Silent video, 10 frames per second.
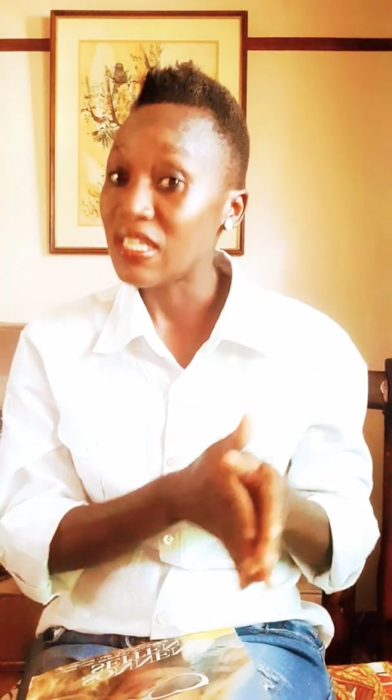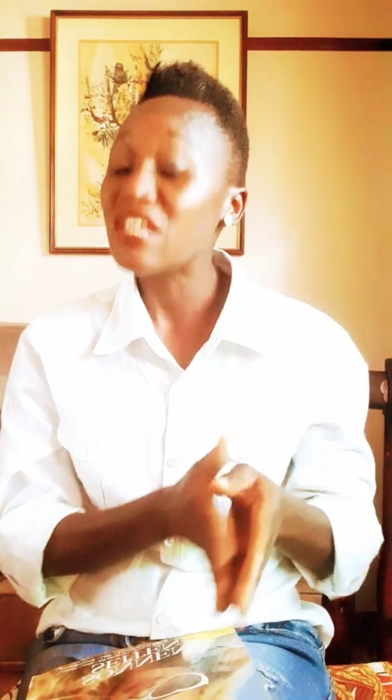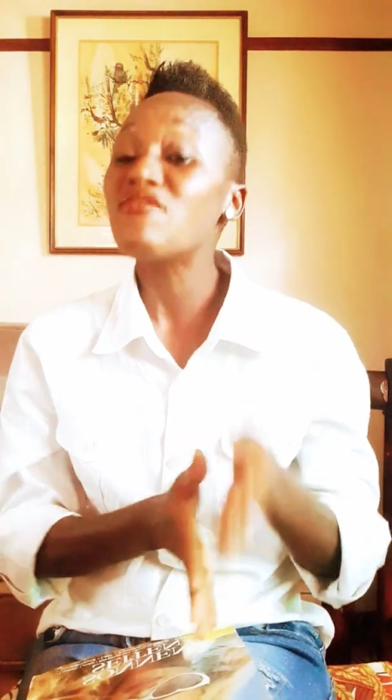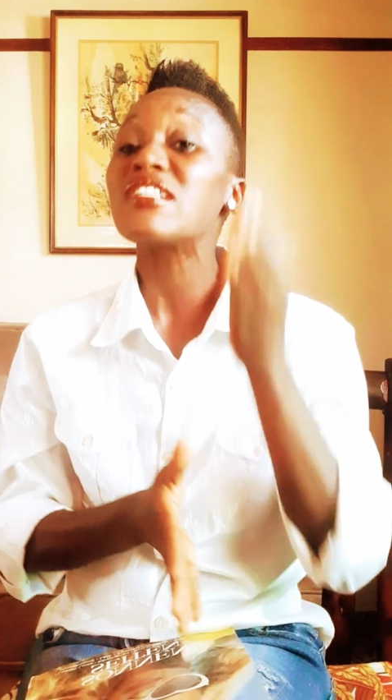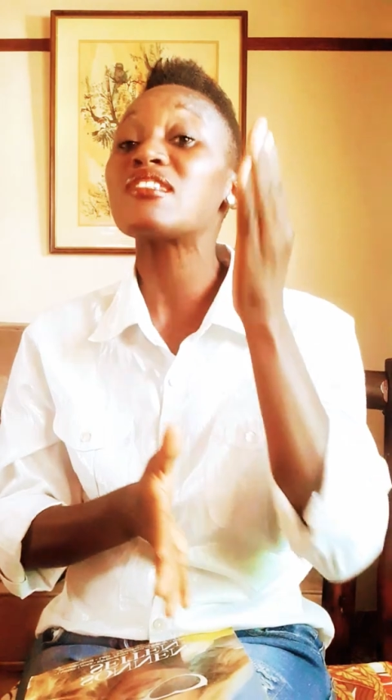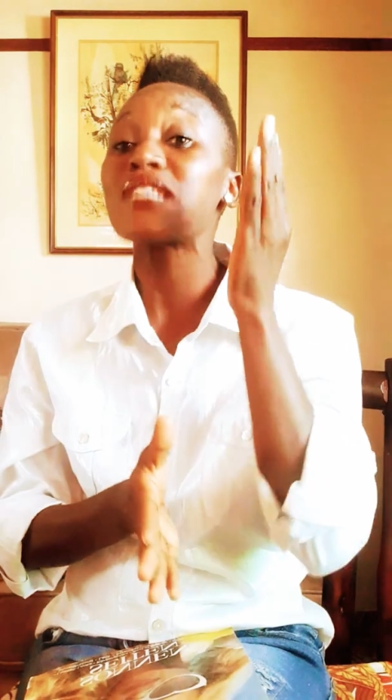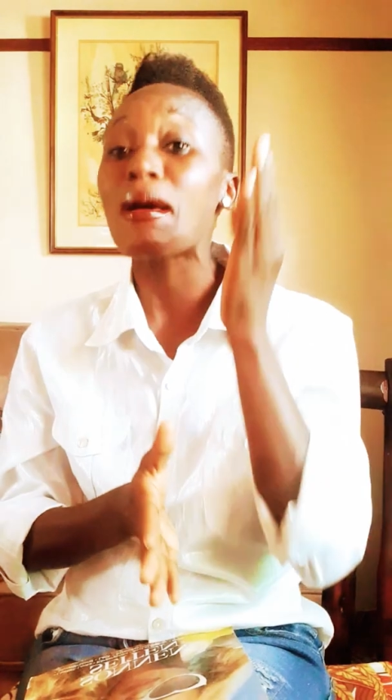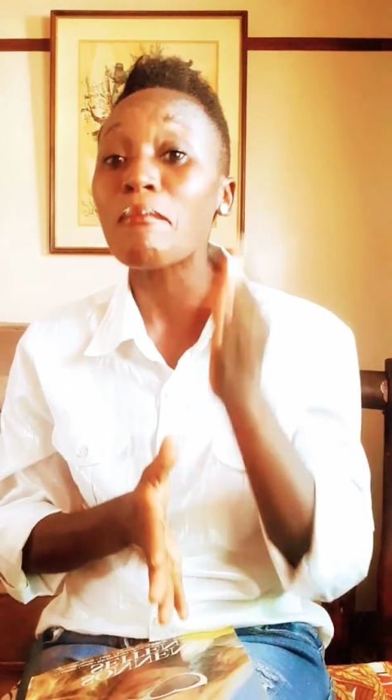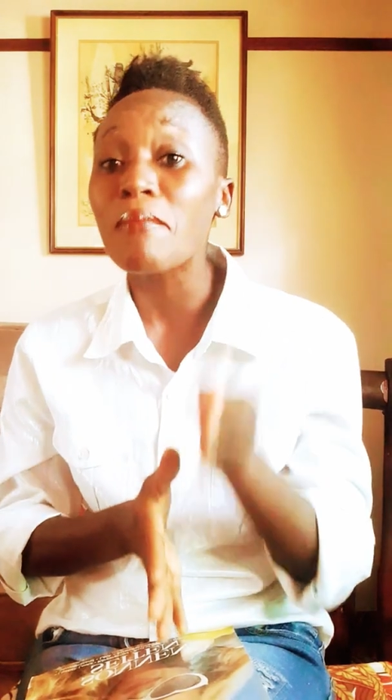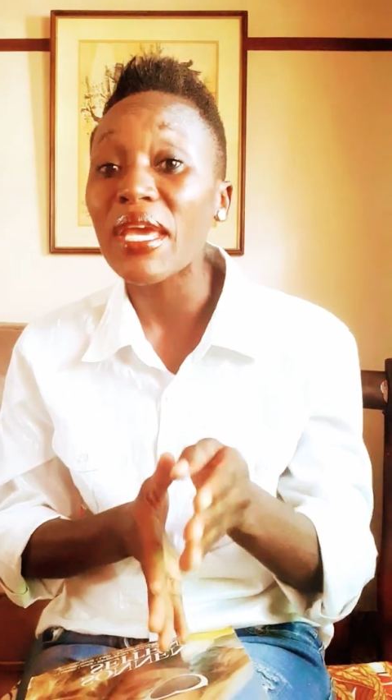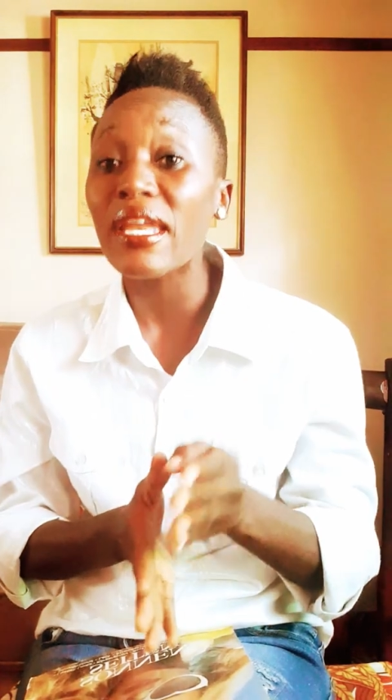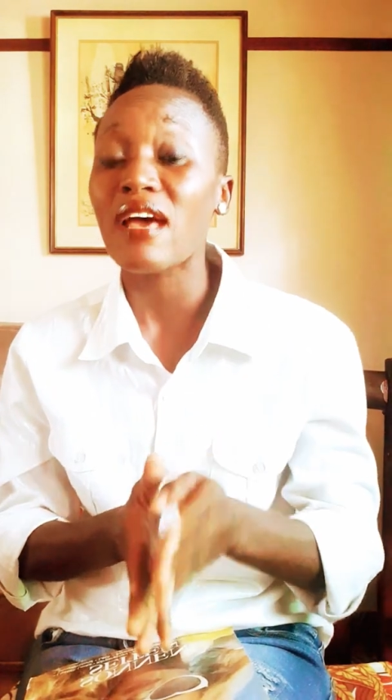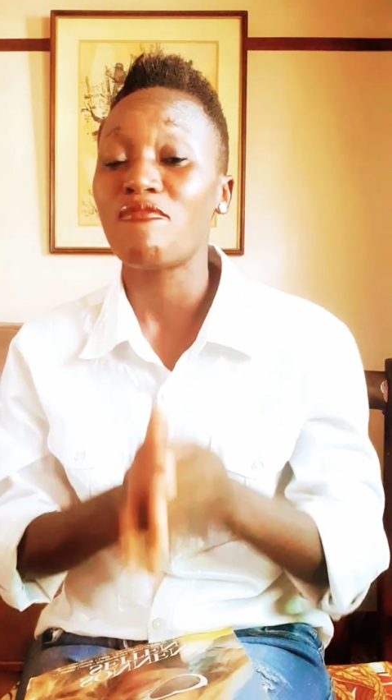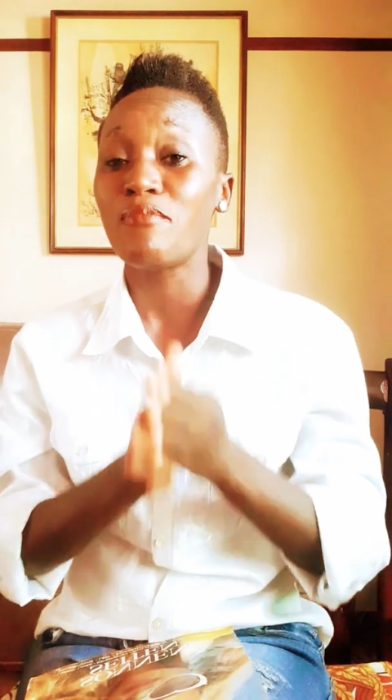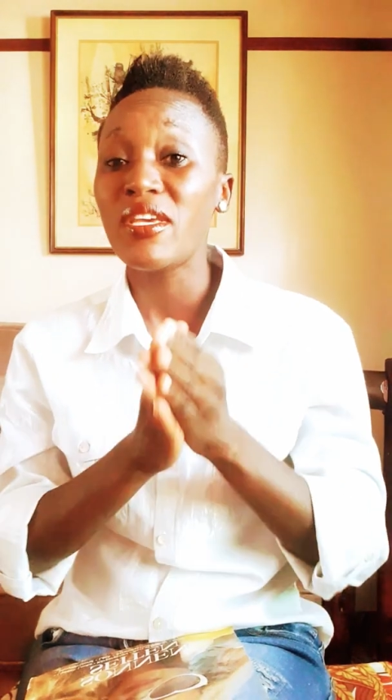even some men
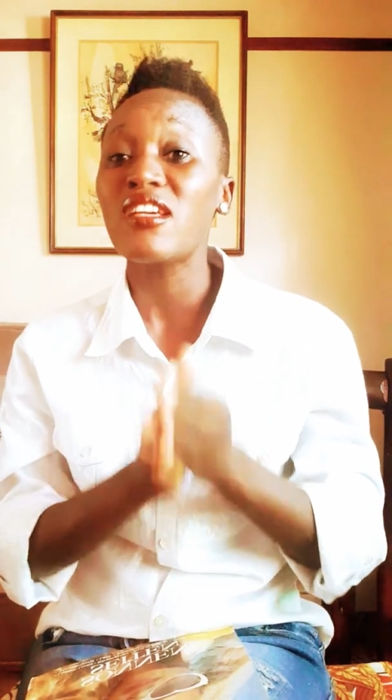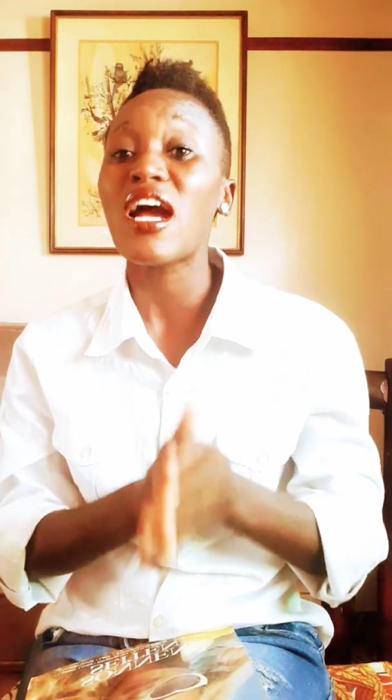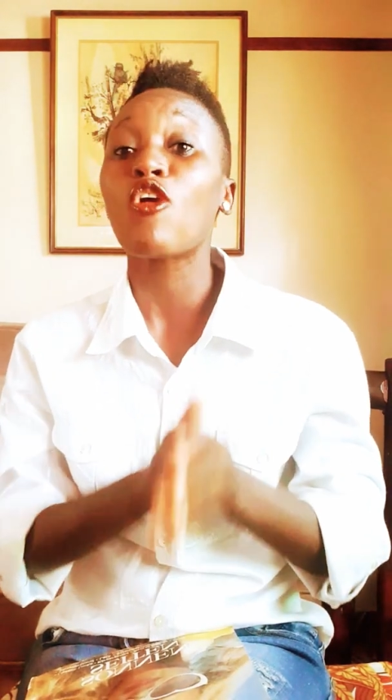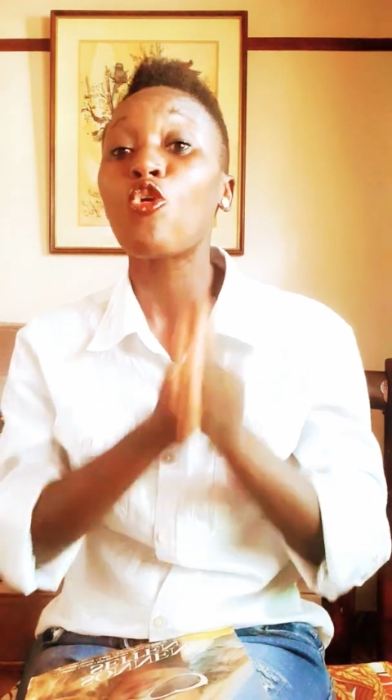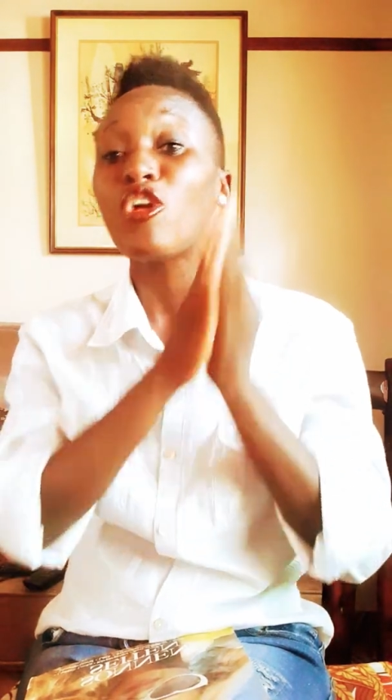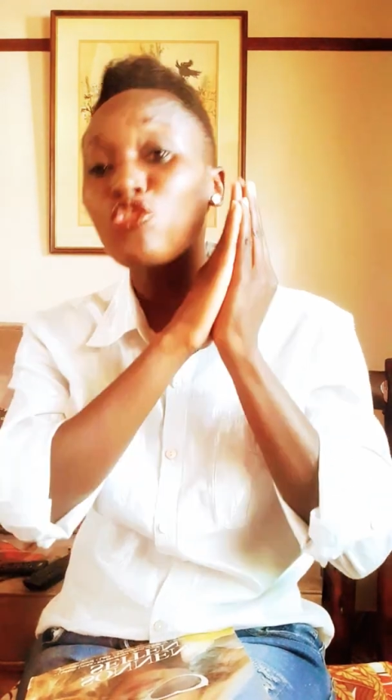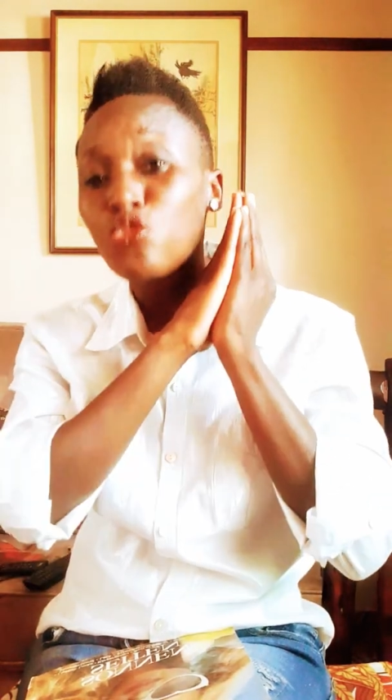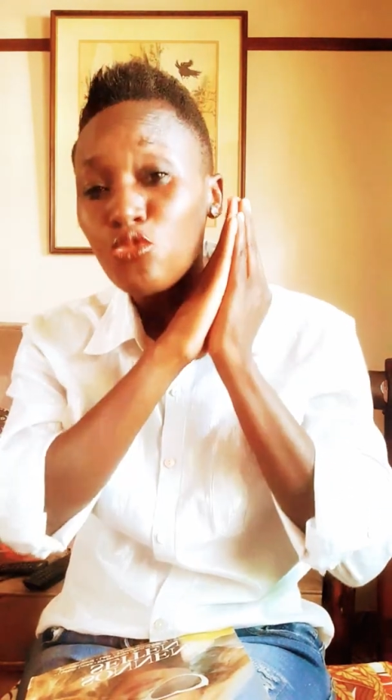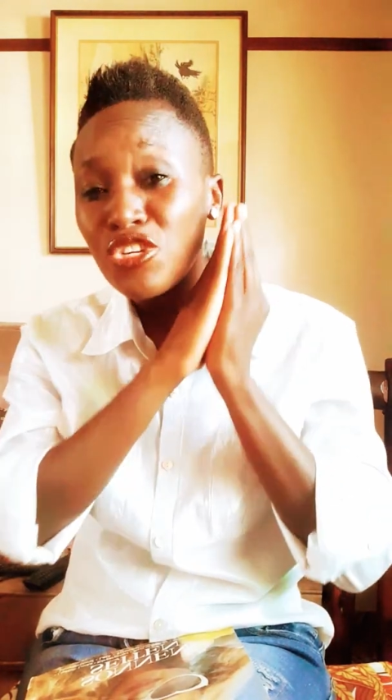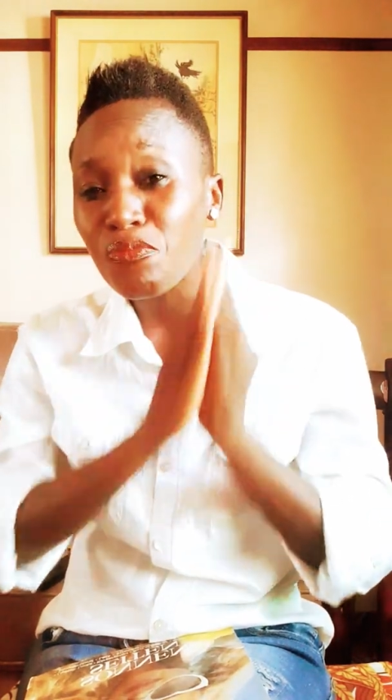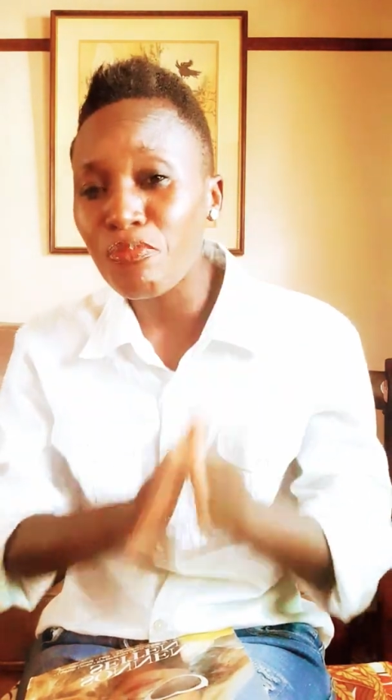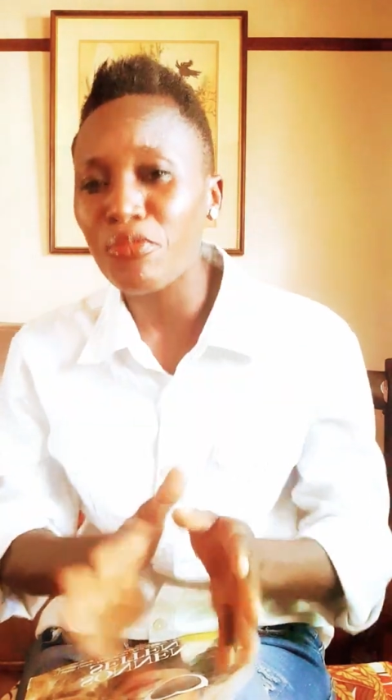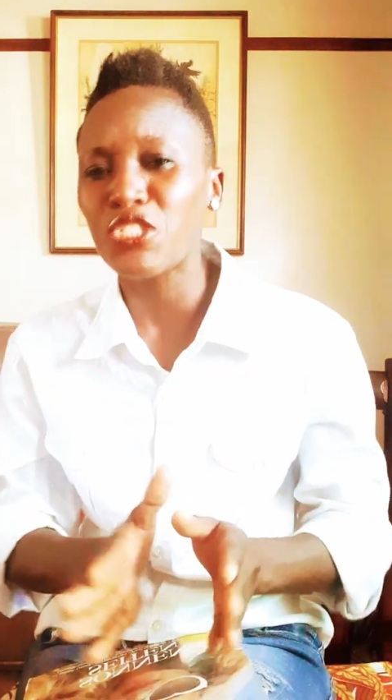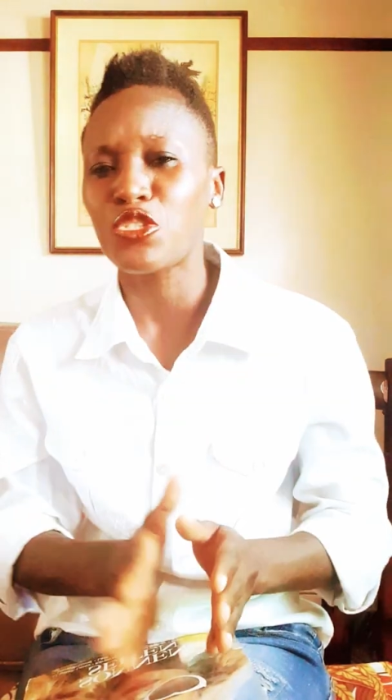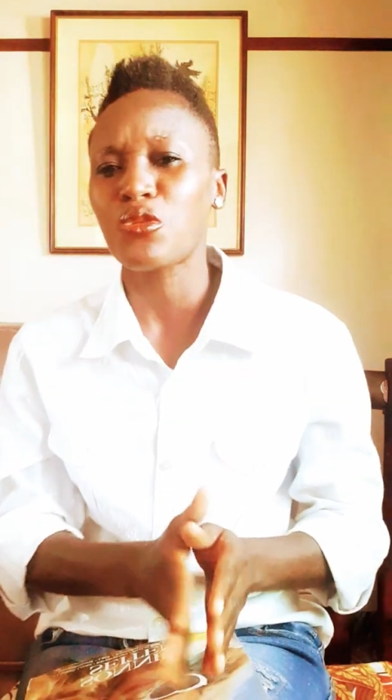are going through
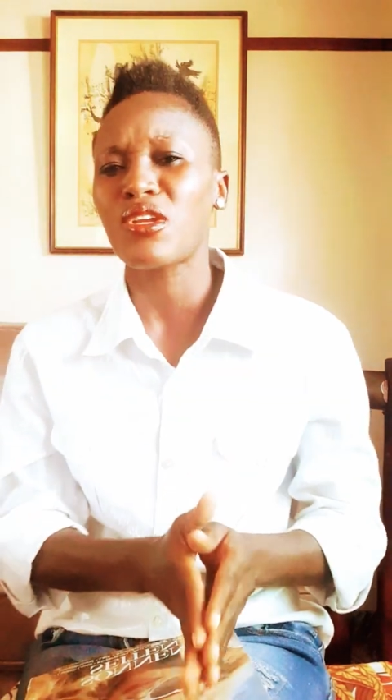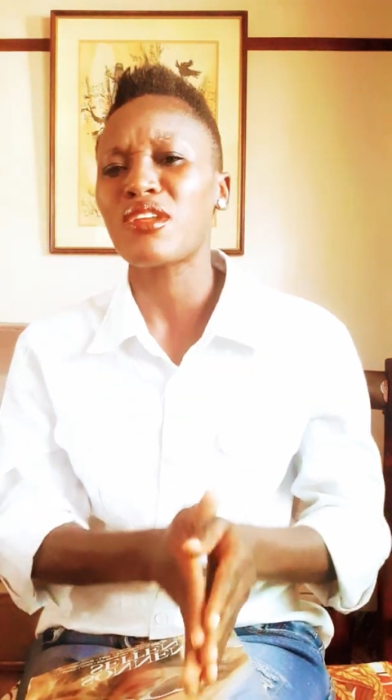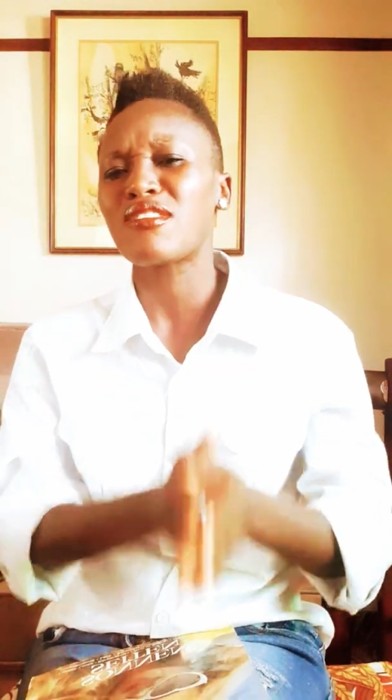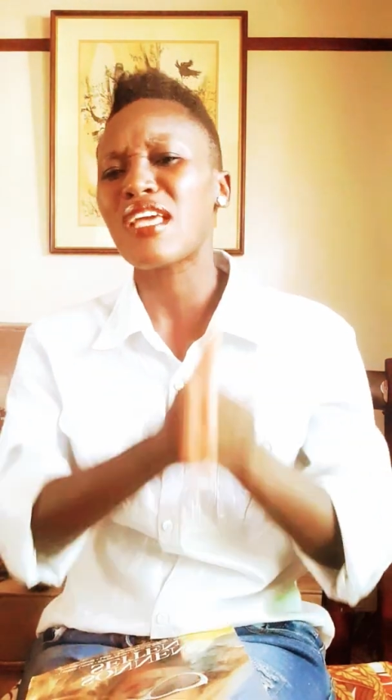depression.